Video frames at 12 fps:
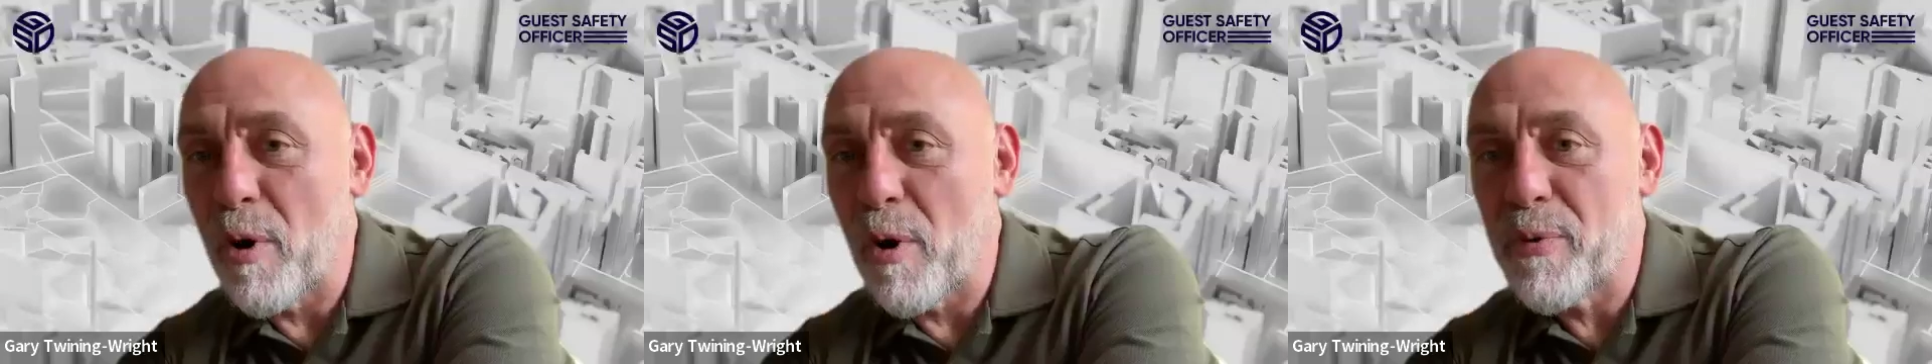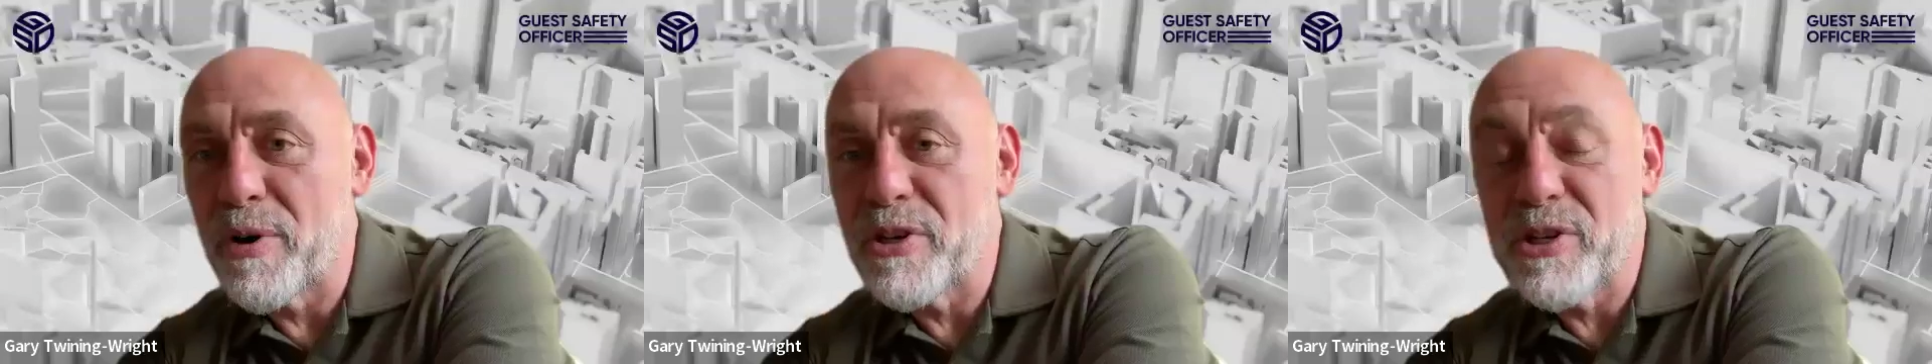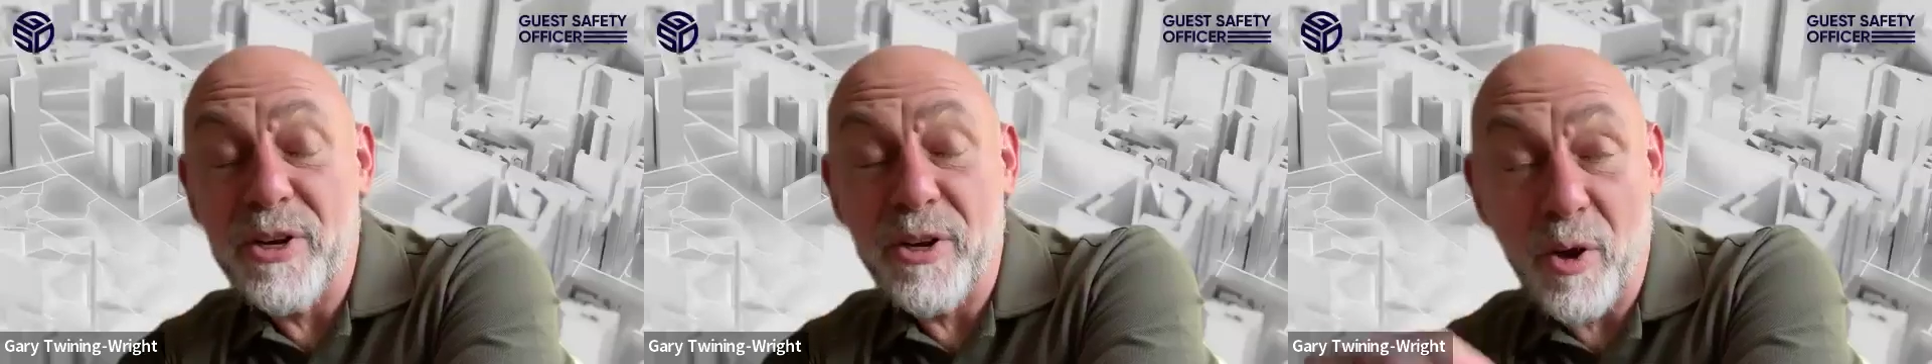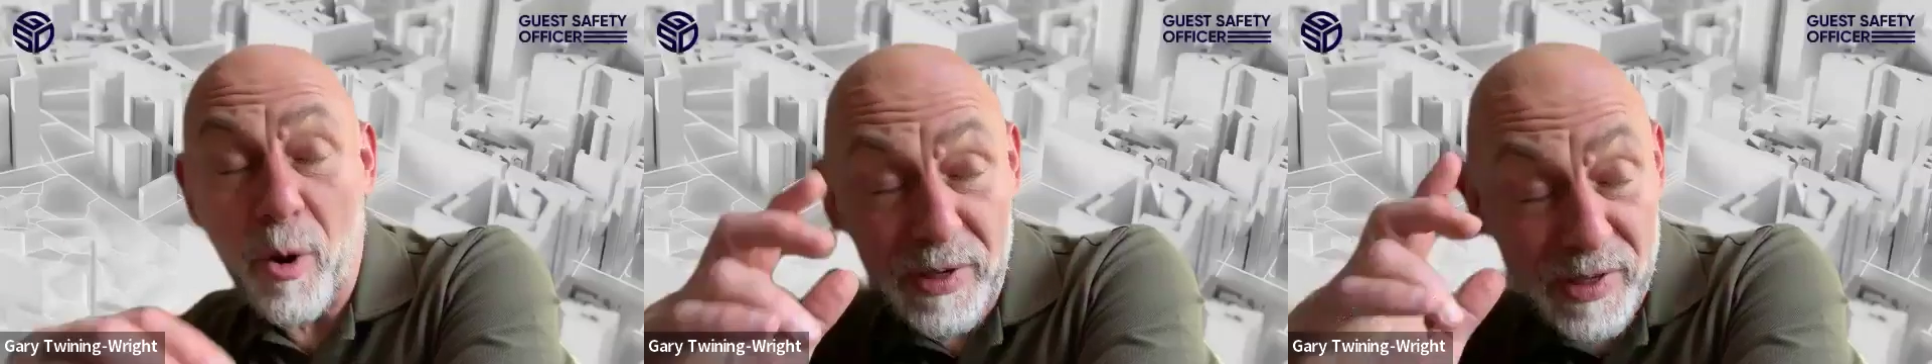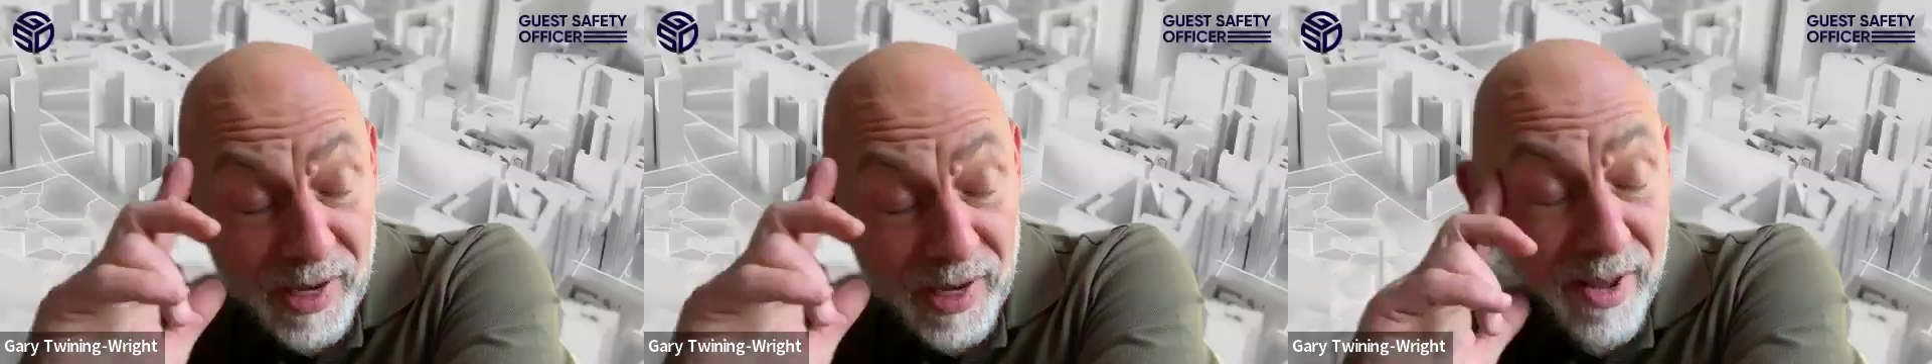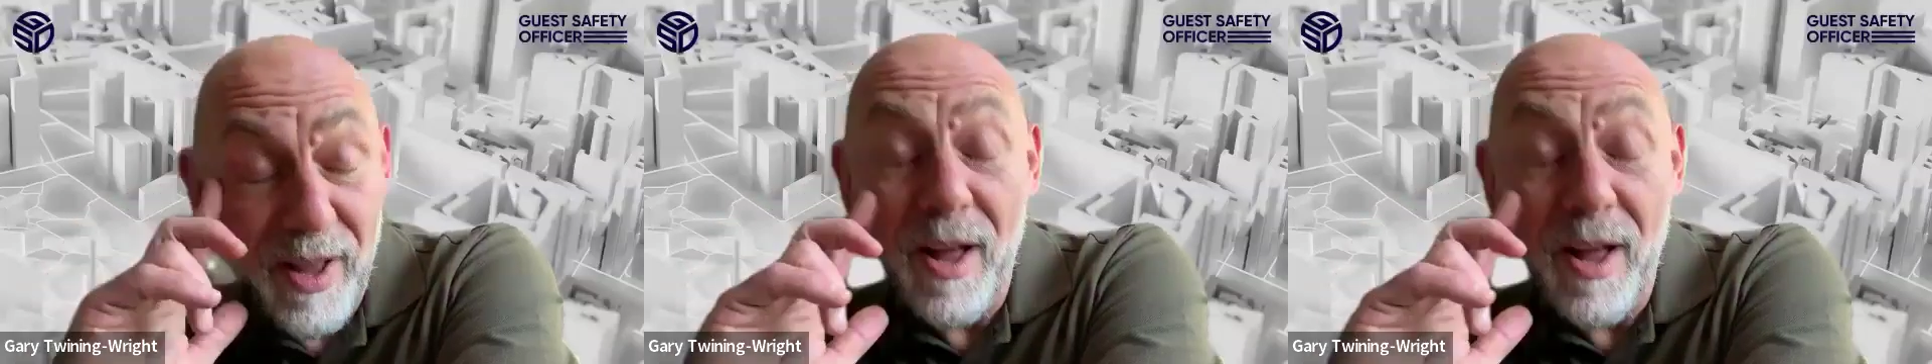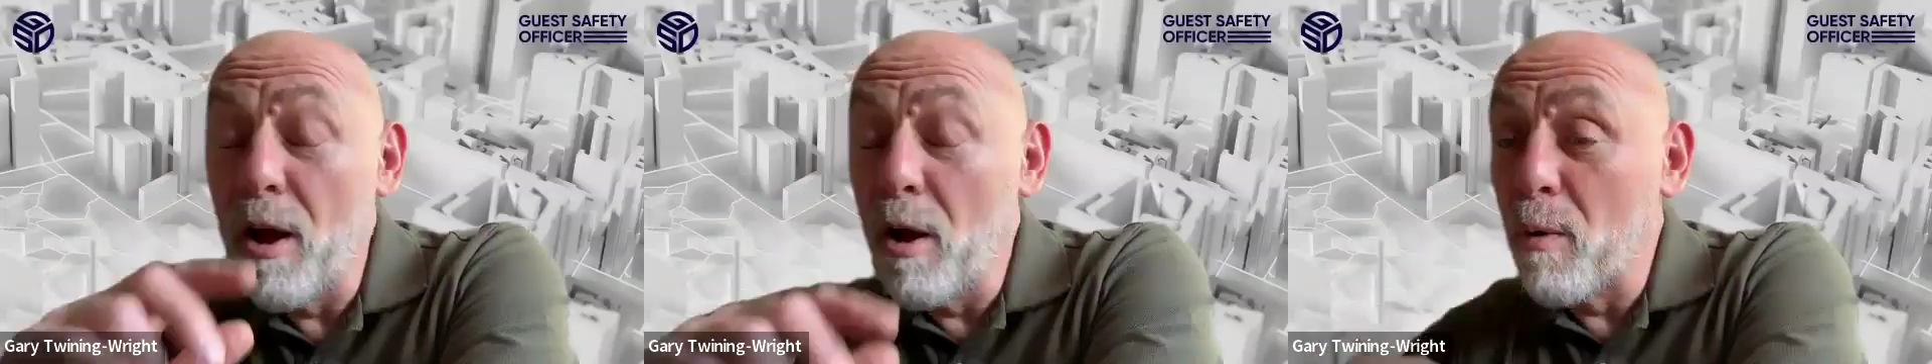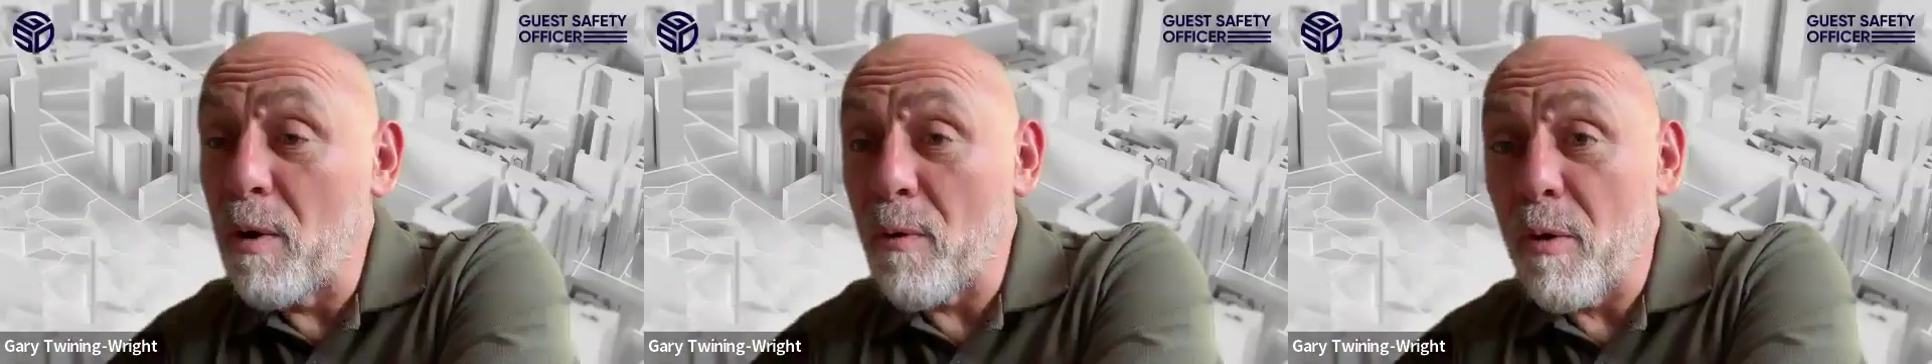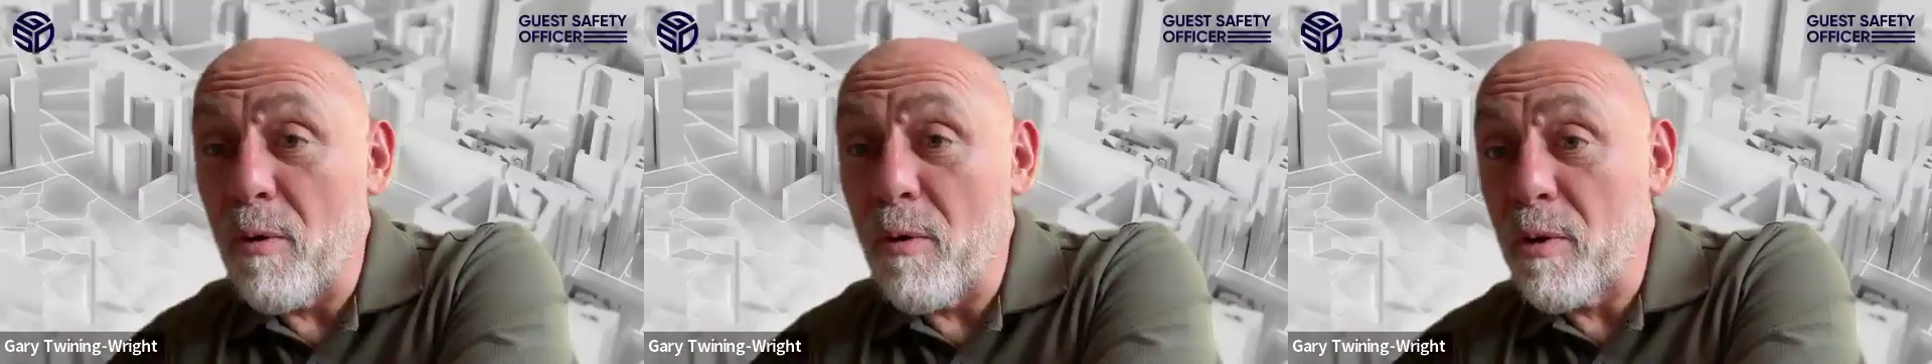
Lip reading: I appreciate your comments there. Well,